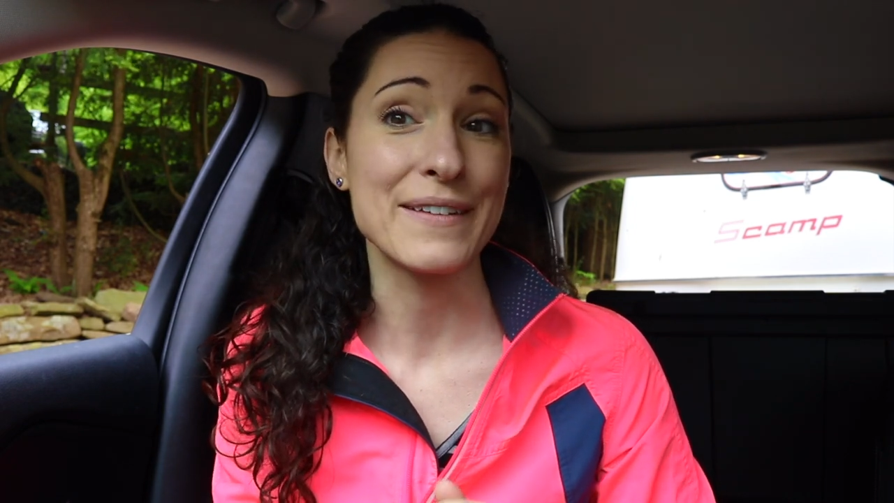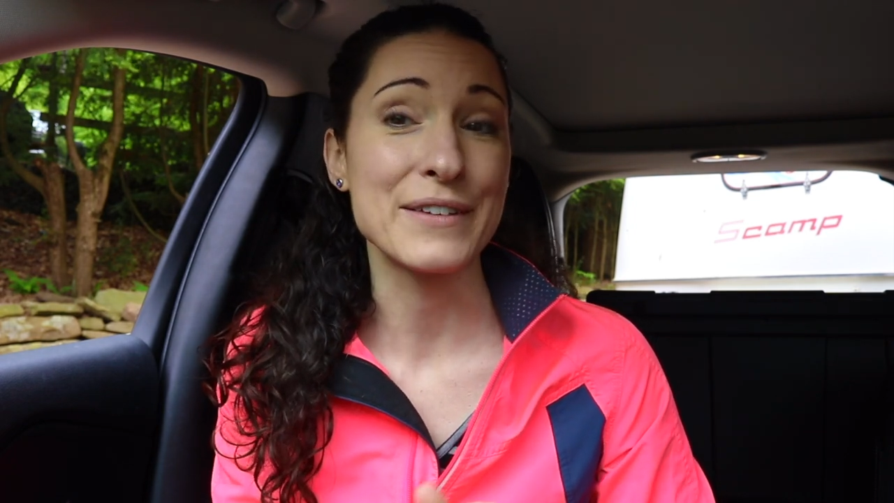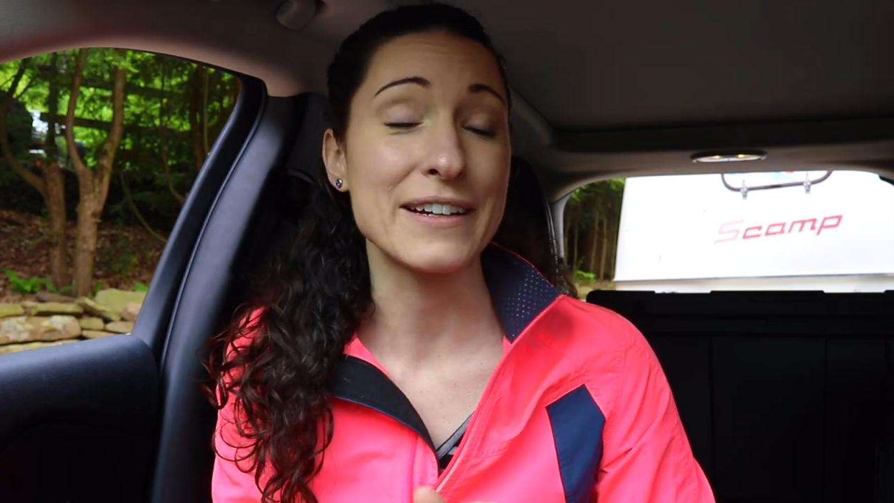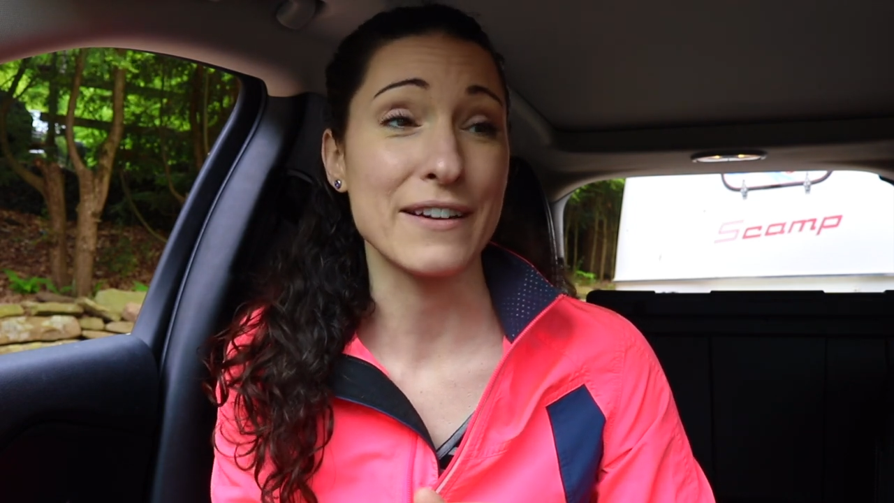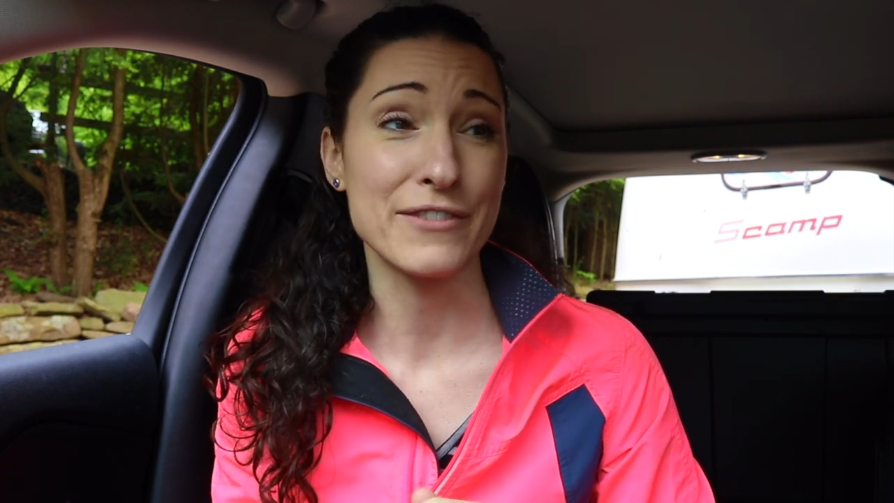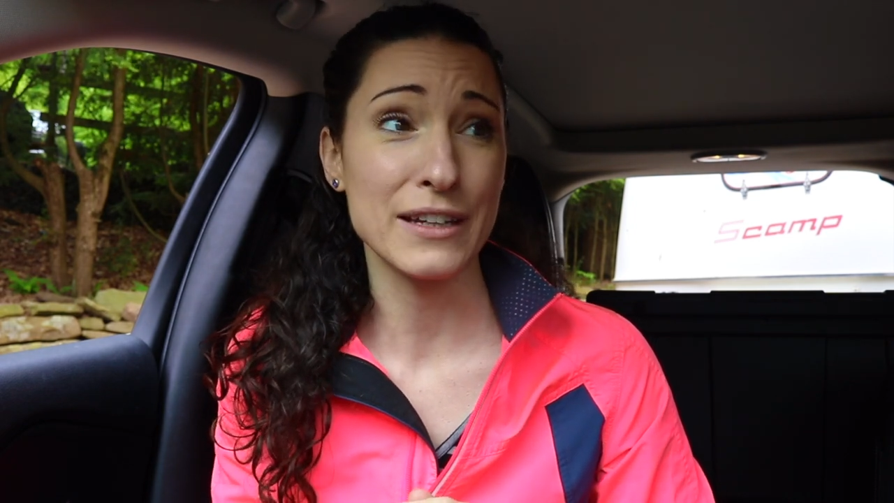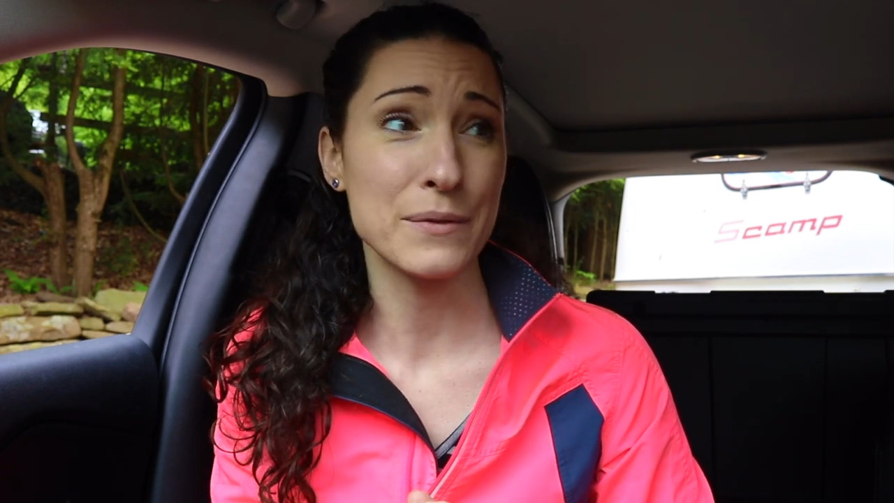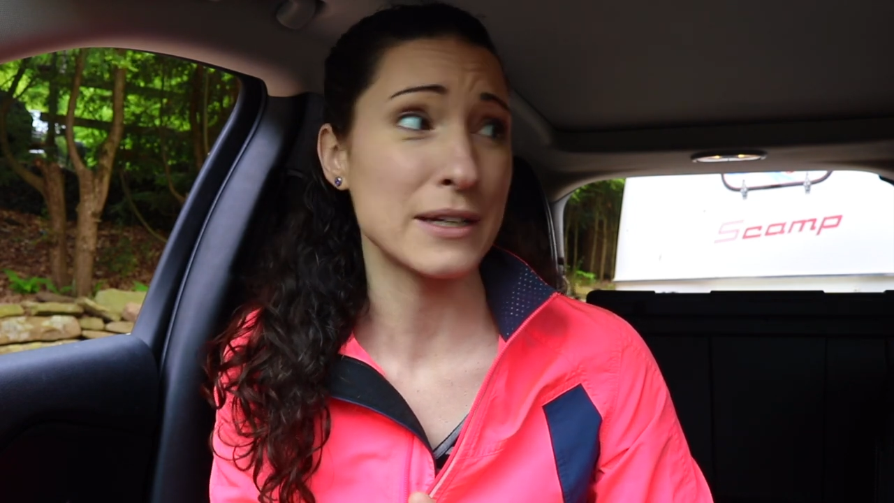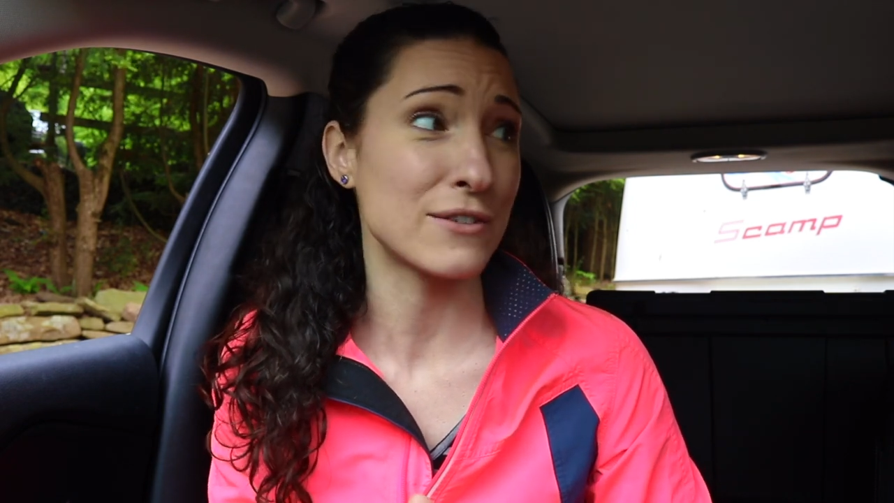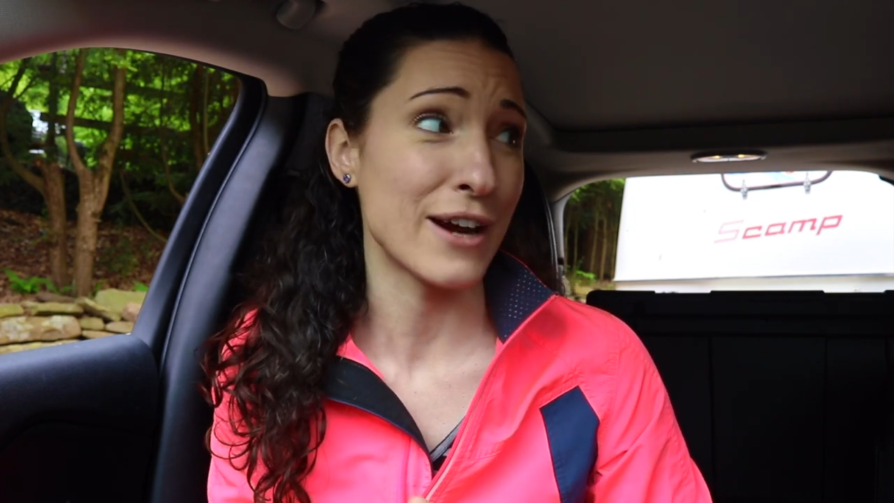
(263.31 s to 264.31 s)
We I feel like
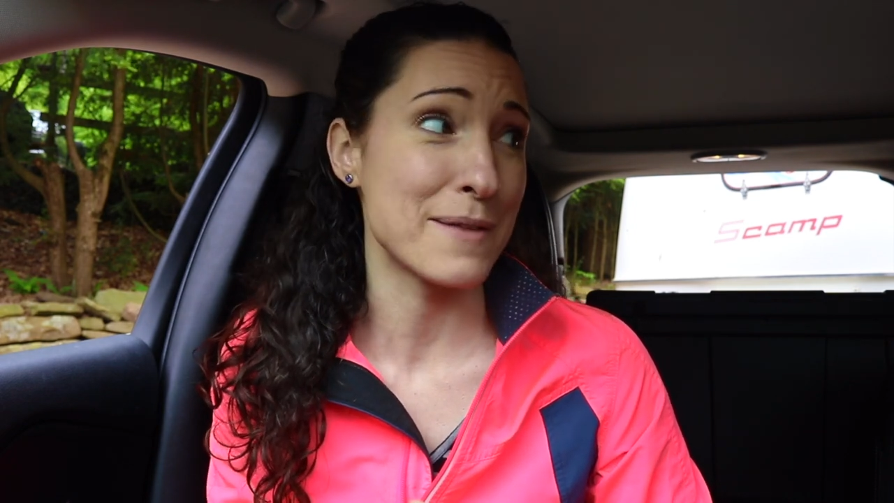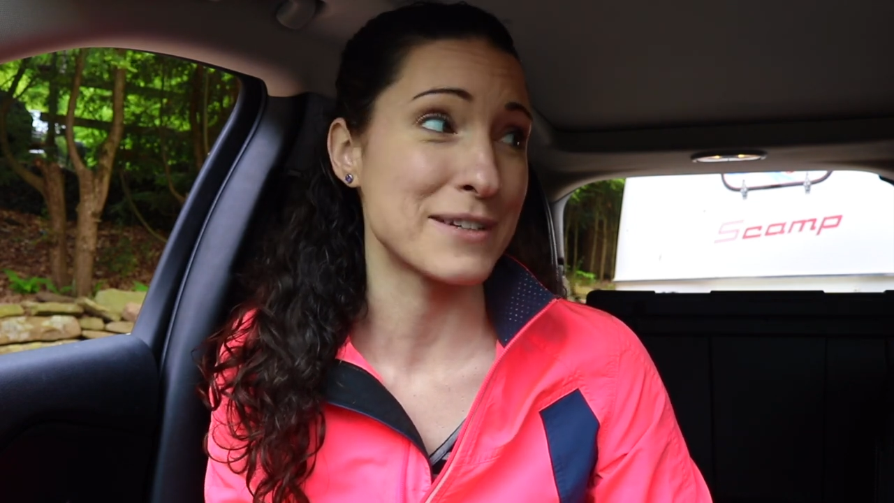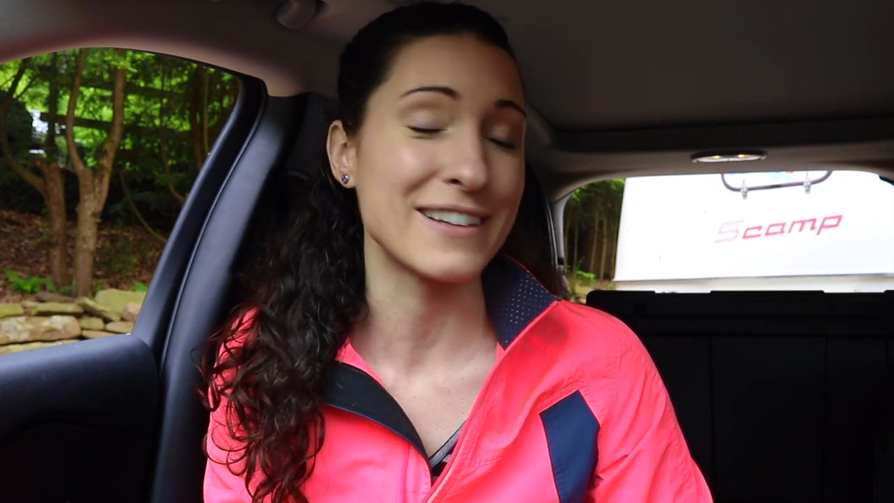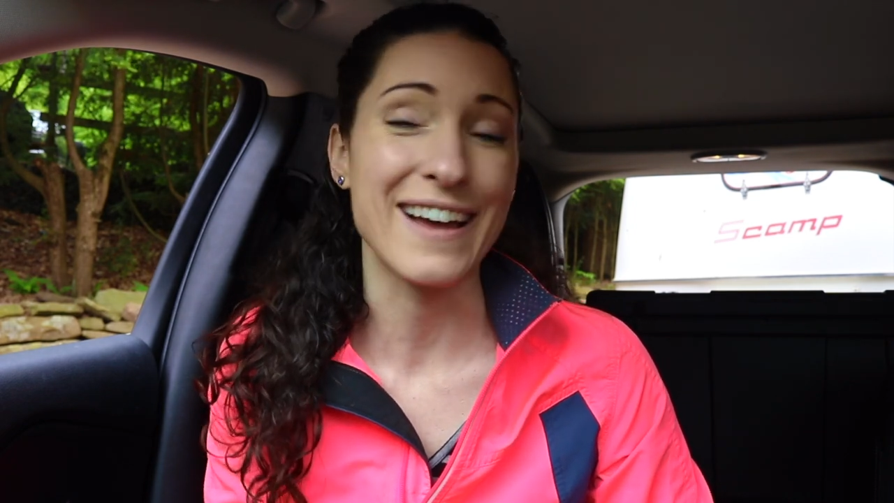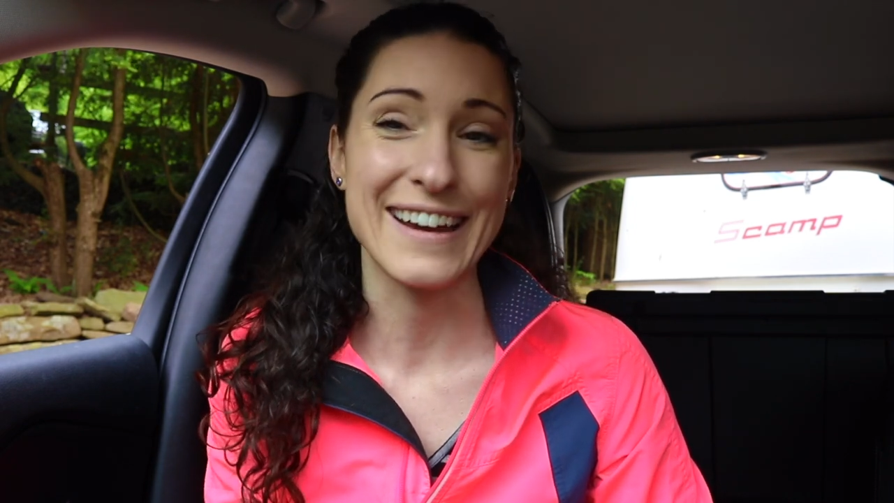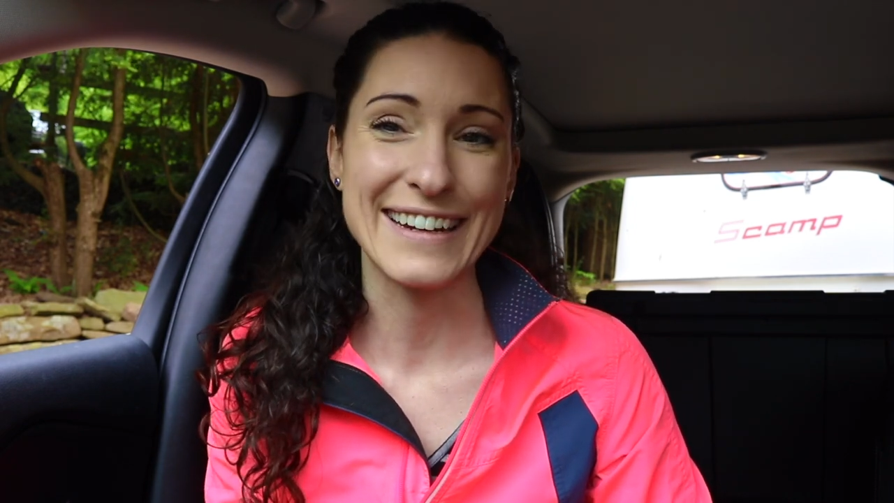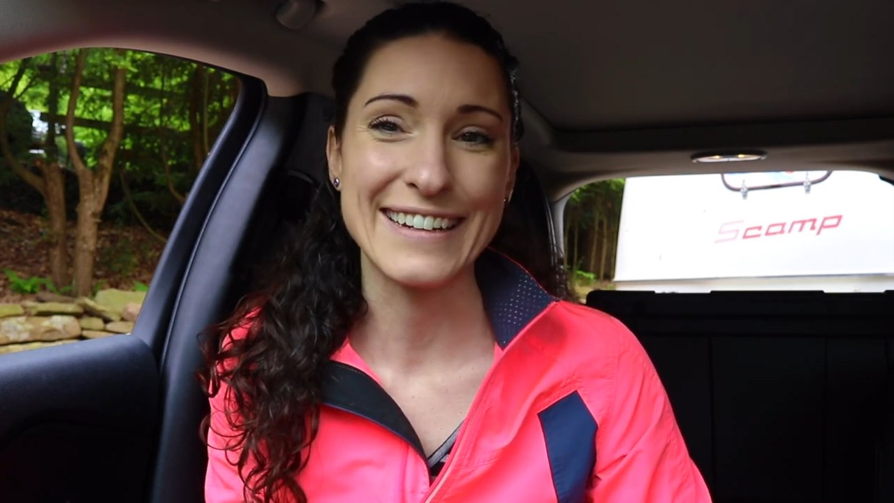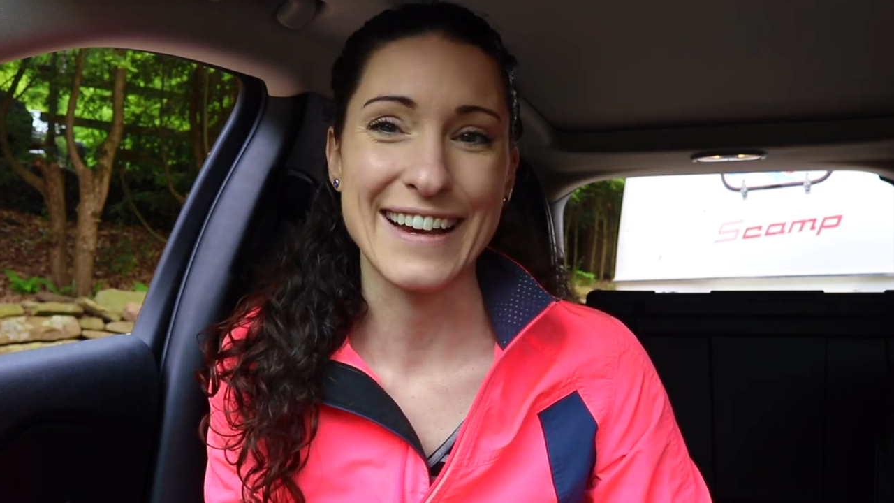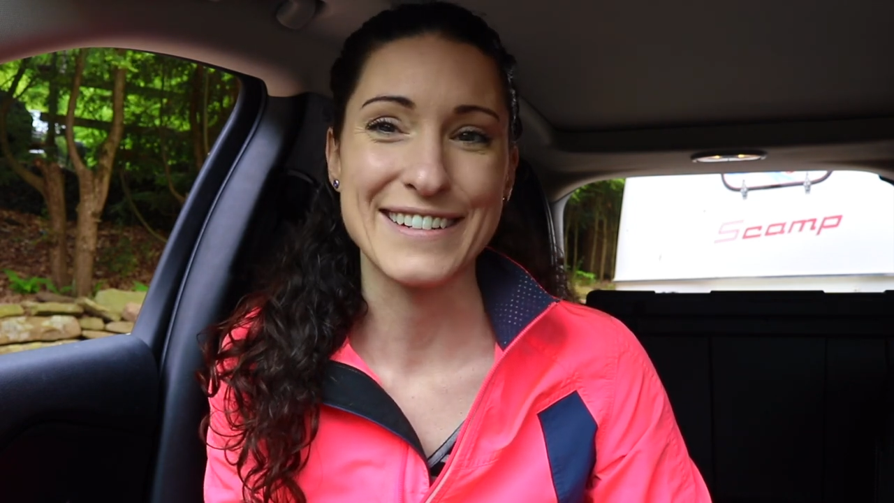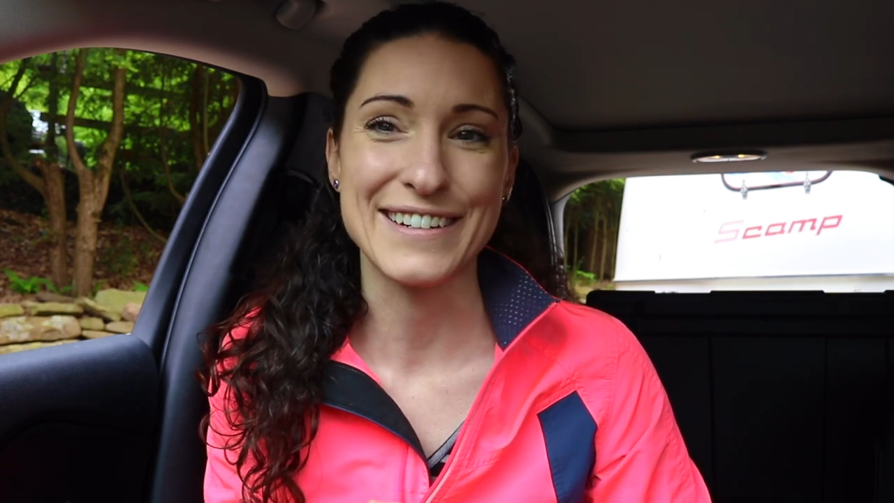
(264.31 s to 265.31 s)
we crammed a lot in
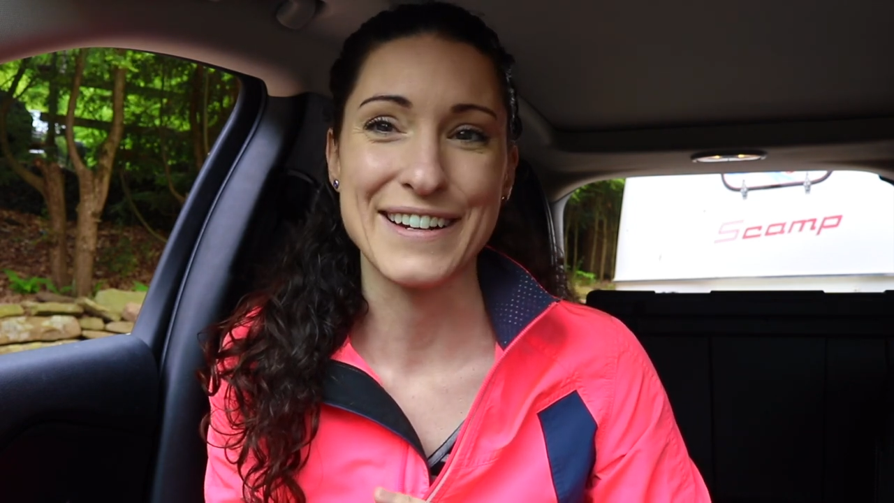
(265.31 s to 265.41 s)
yesterday.